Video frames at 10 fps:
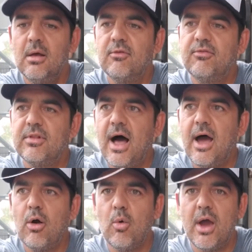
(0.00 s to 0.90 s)

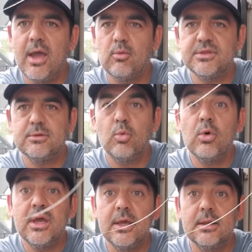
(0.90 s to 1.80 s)
fly away with the
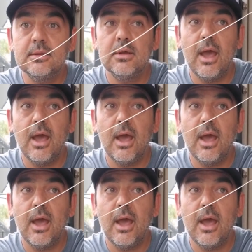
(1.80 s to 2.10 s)
wind